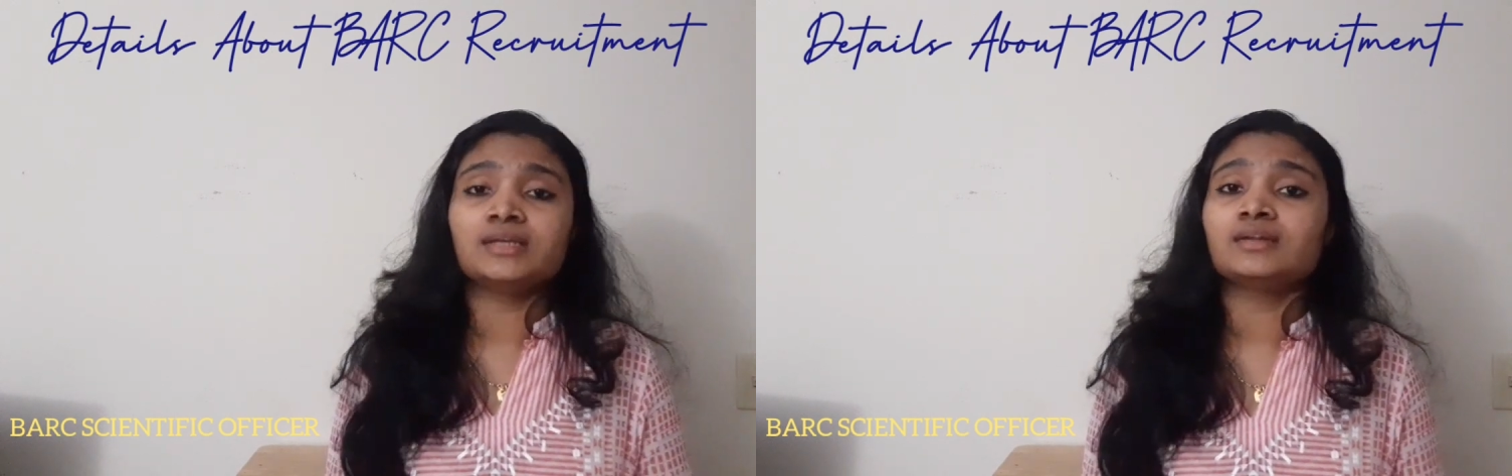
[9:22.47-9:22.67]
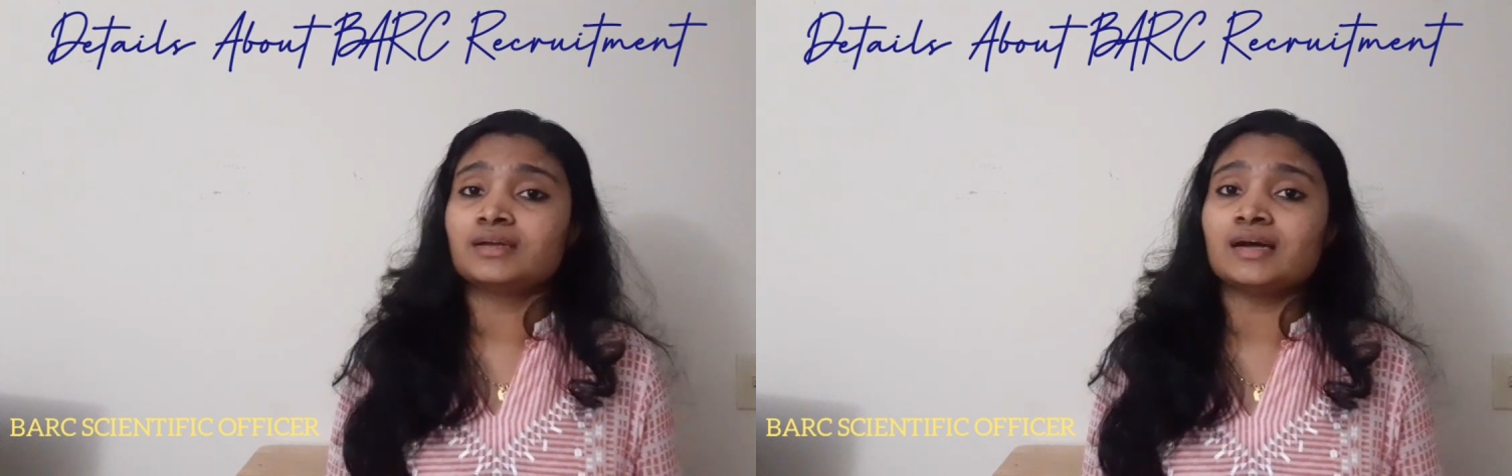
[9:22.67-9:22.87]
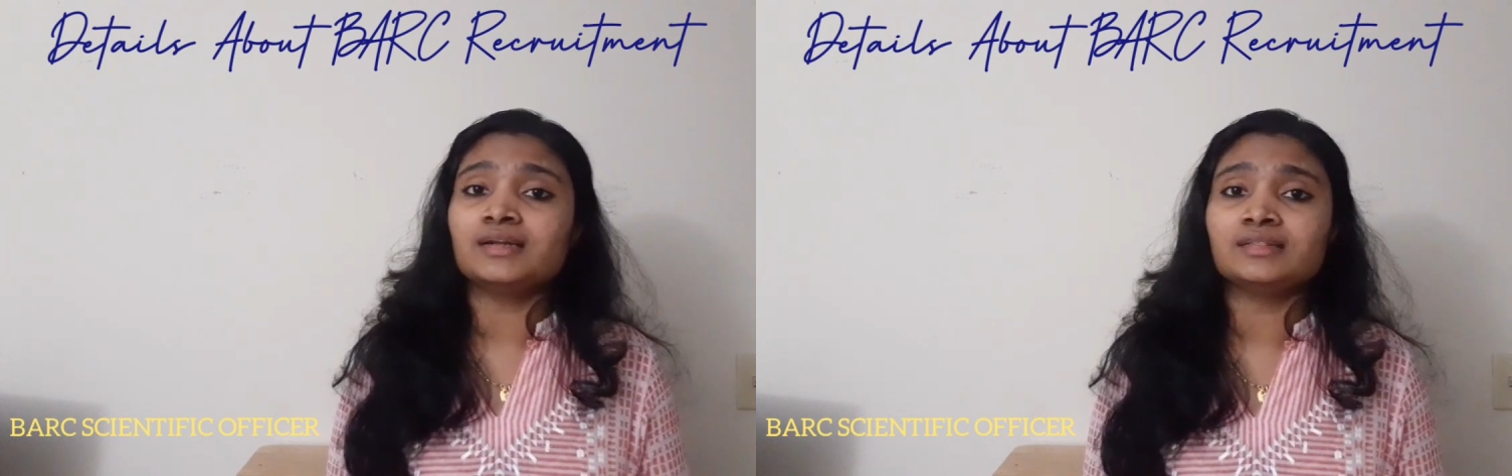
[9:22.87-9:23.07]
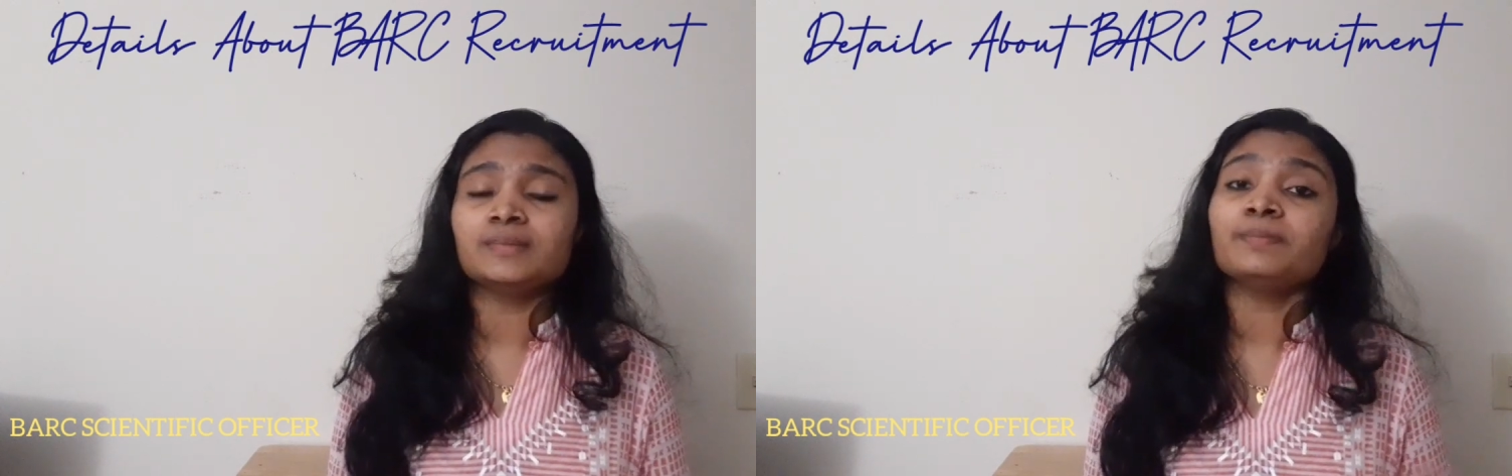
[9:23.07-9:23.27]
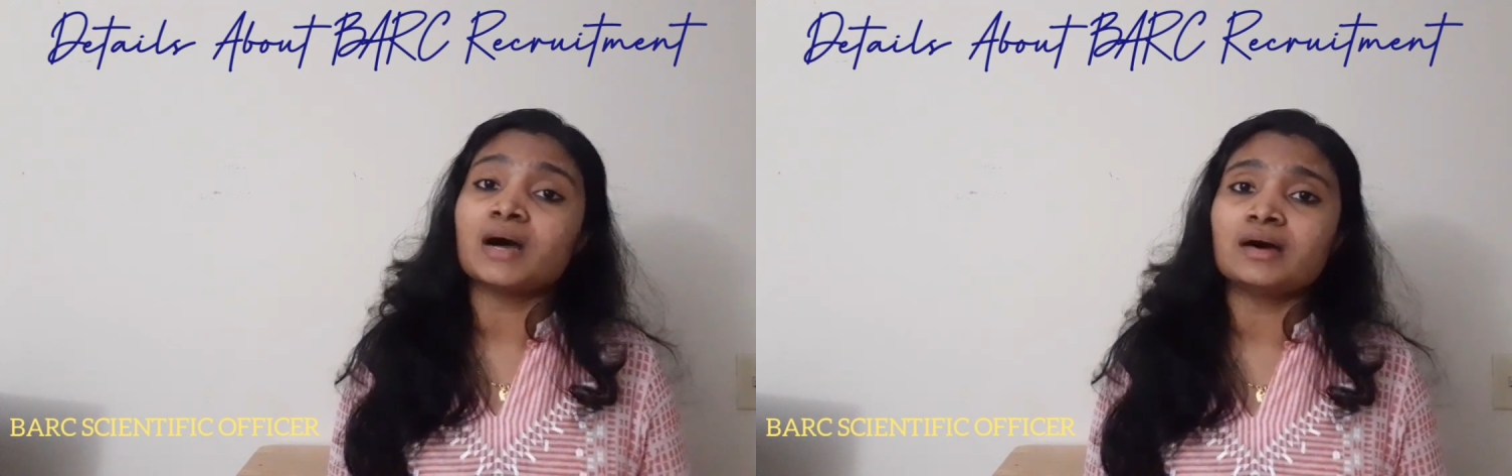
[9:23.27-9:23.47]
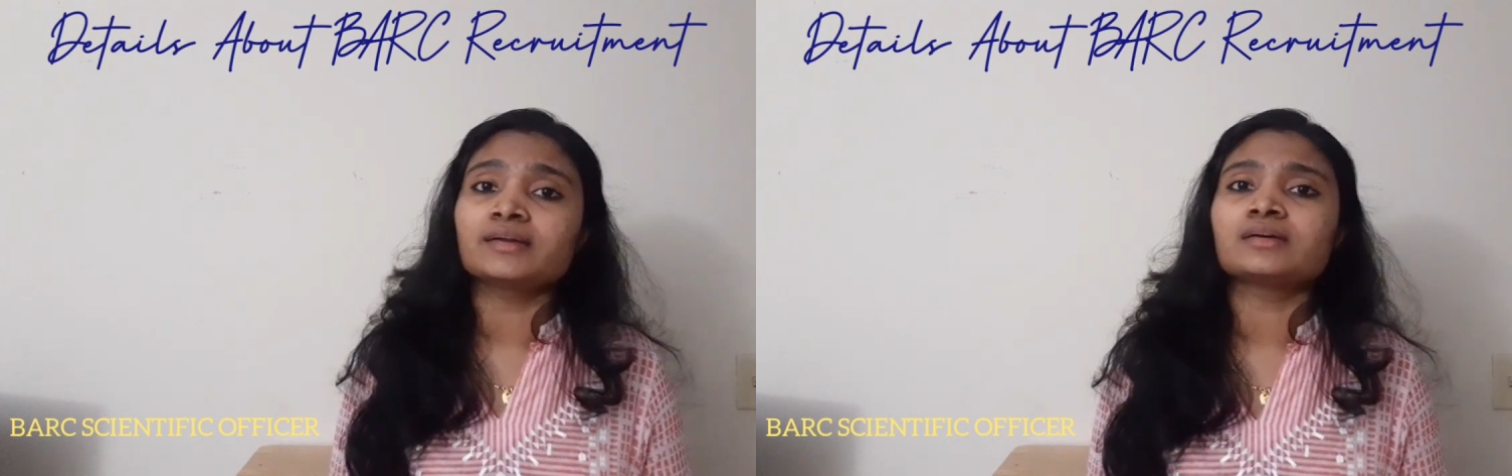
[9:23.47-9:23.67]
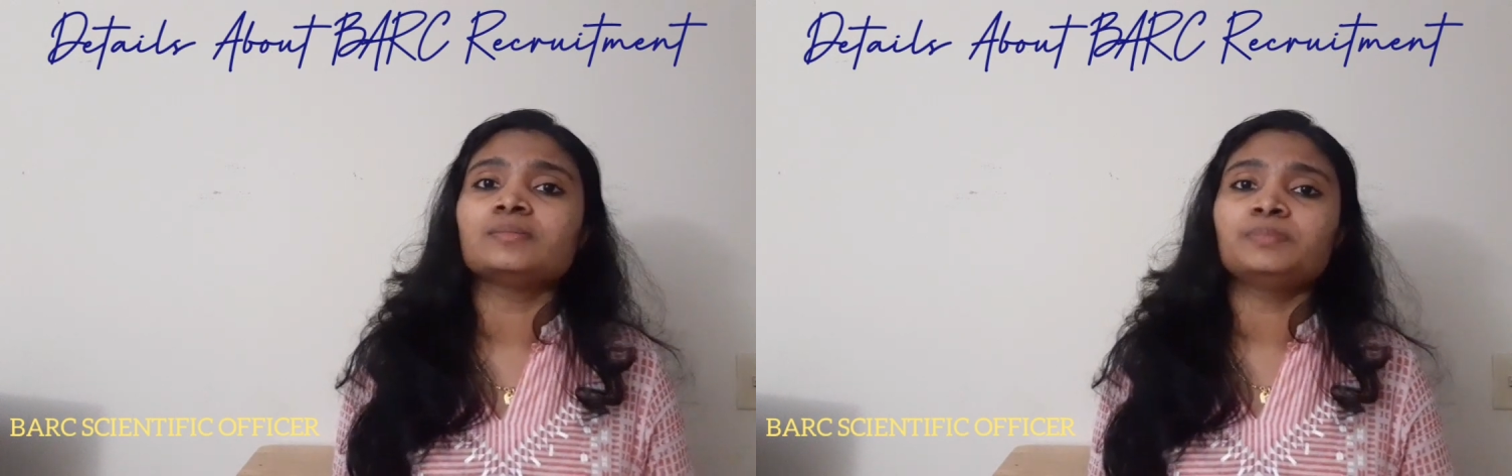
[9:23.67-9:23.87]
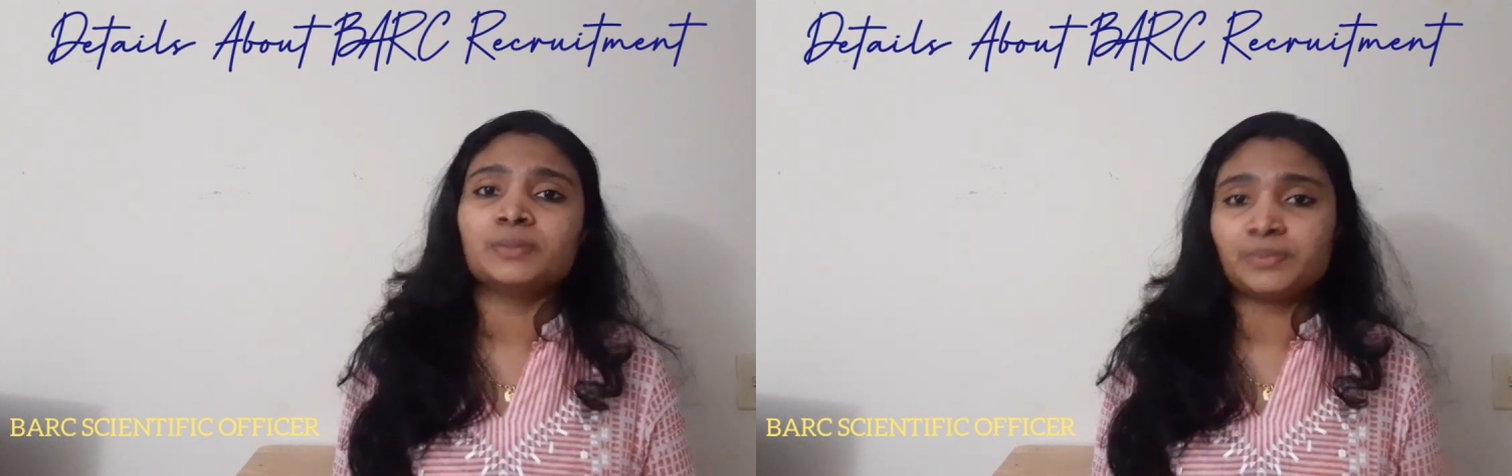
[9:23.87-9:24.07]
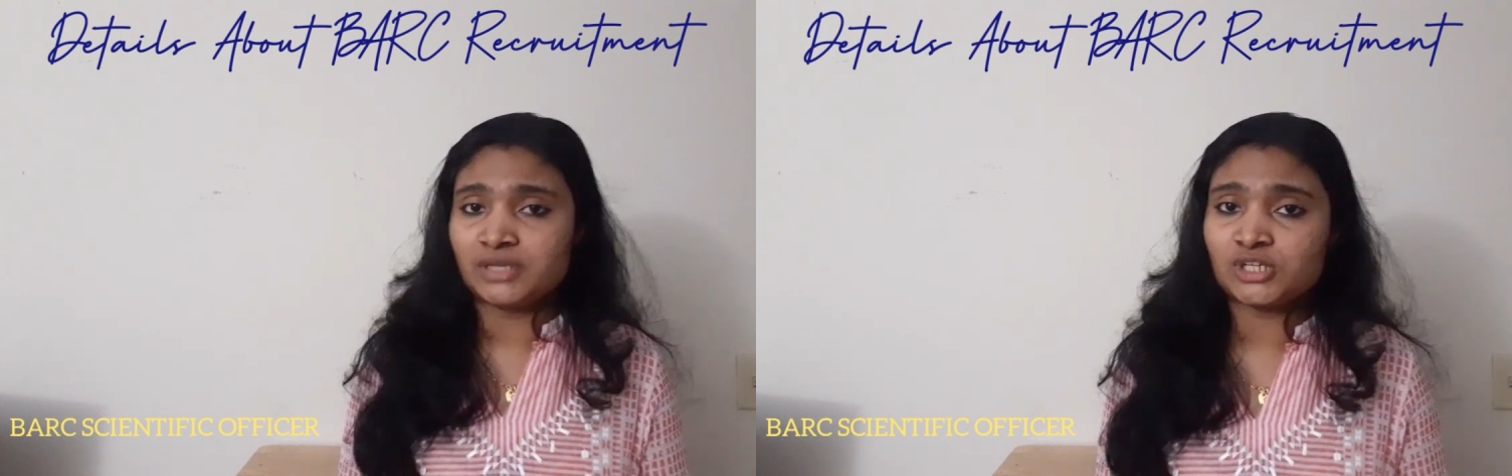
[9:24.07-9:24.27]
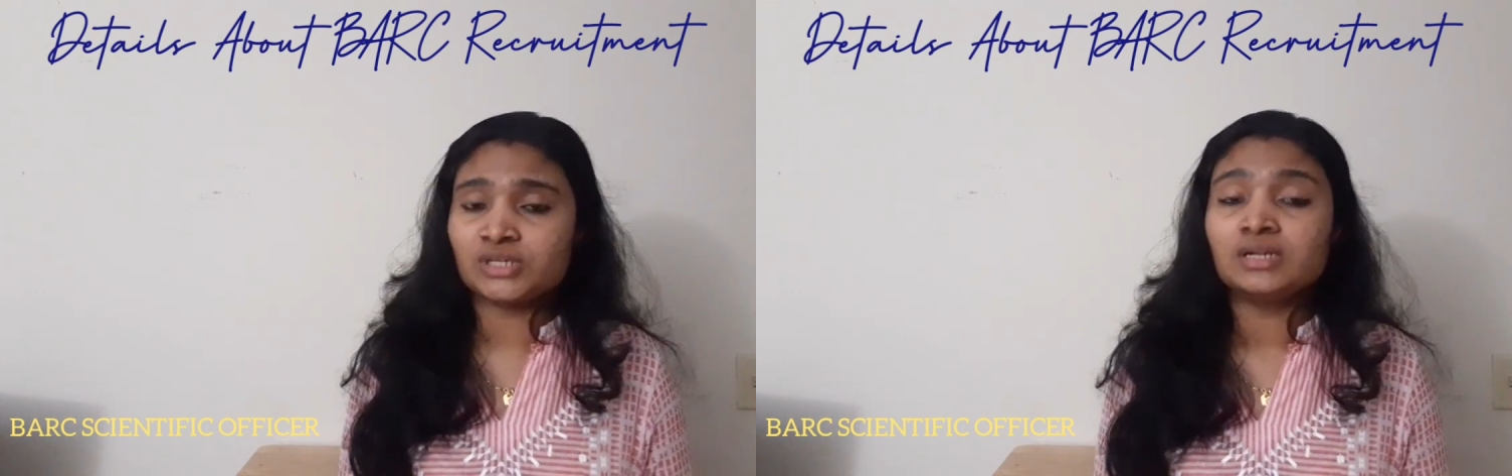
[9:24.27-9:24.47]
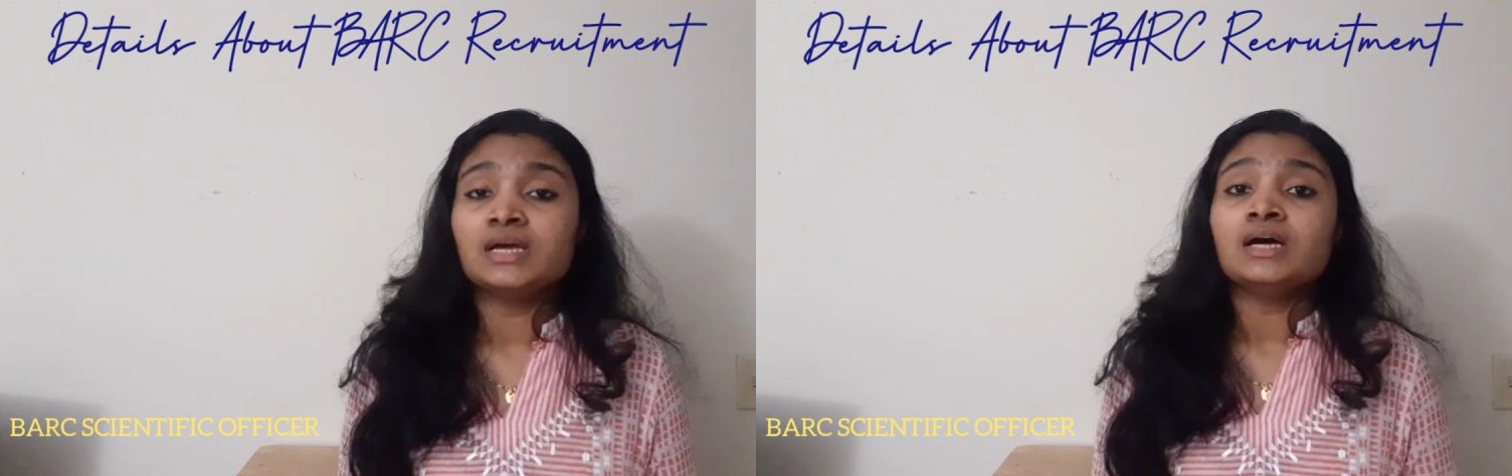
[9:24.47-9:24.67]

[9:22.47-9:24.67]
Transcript: eh, regarding the BARC preparation